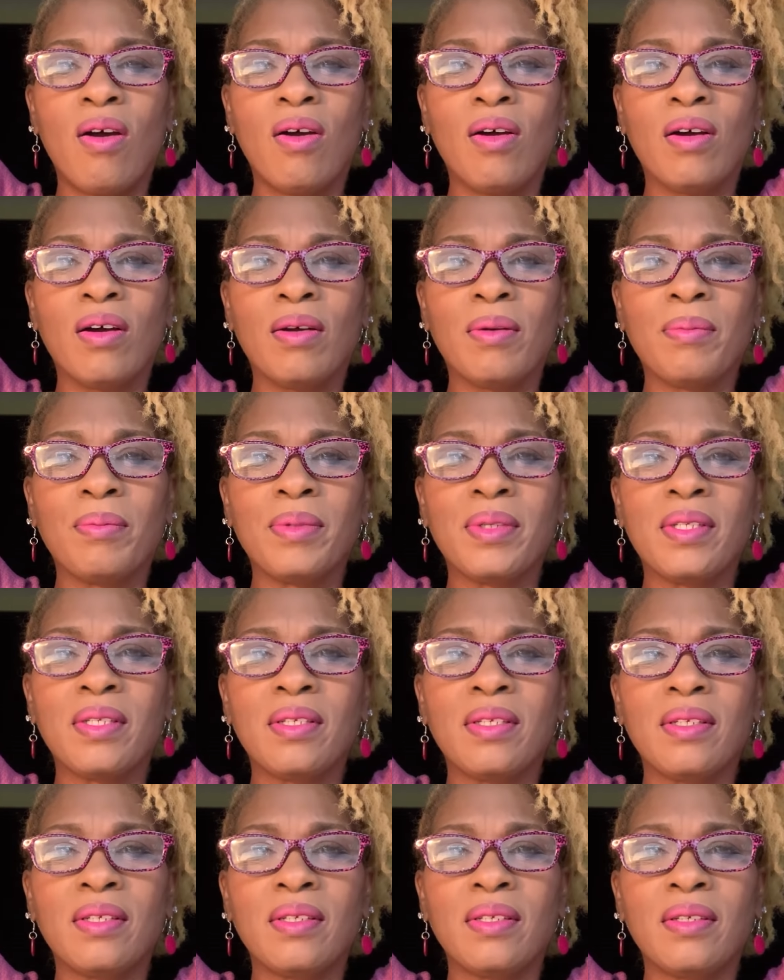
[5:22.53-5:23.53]

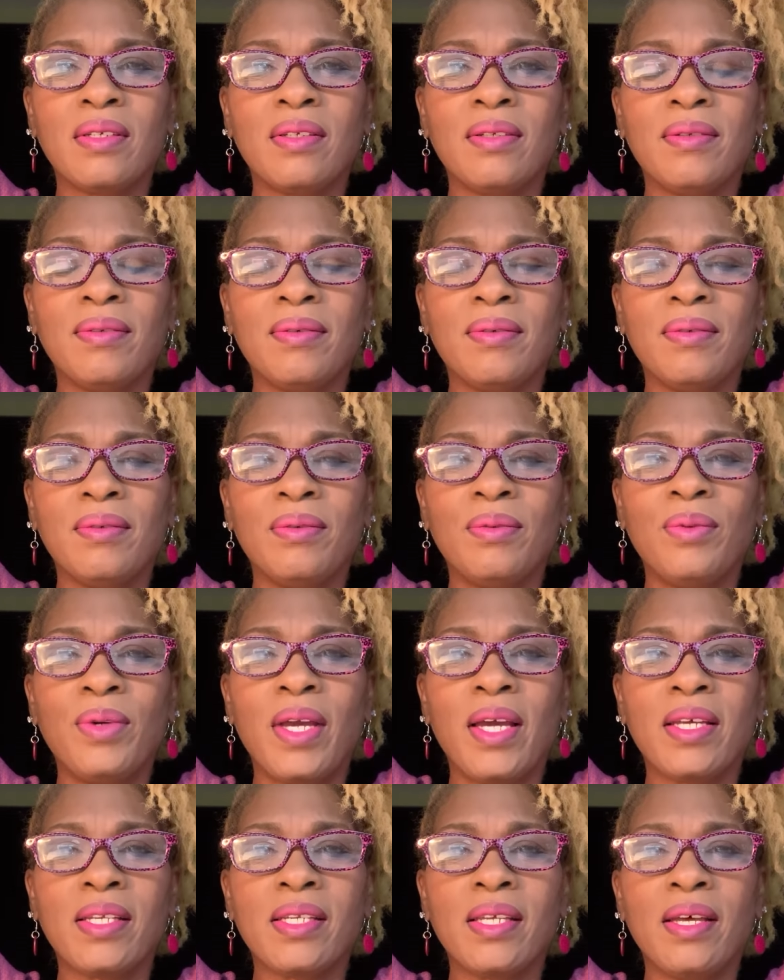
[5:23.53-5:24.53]
arms, we
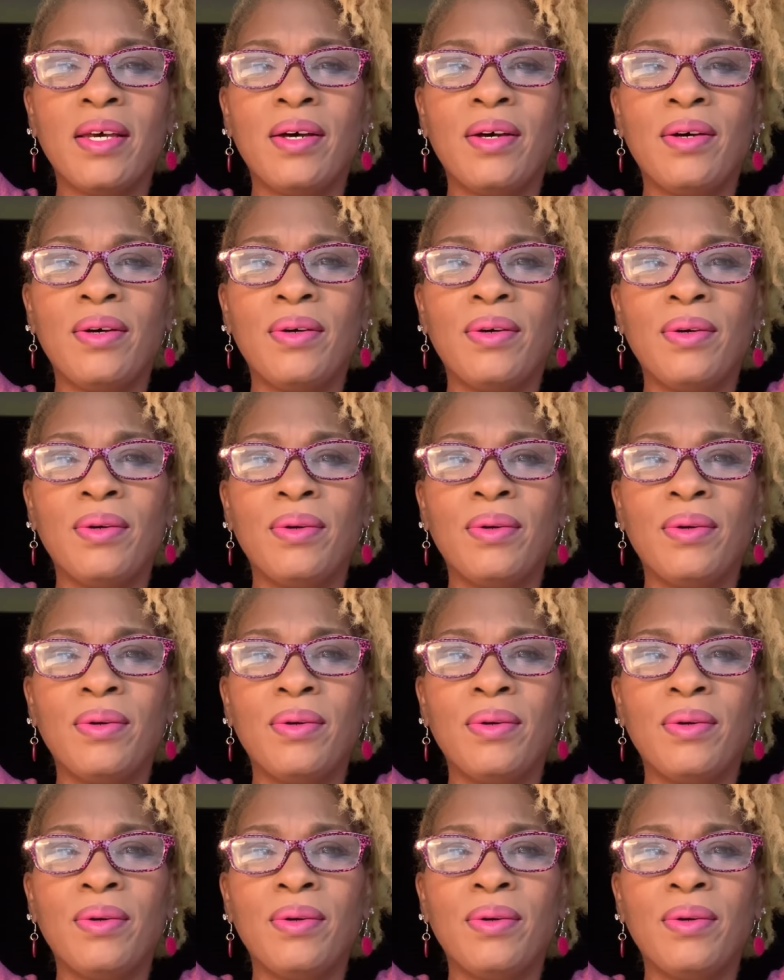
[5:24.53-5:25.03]
exhale.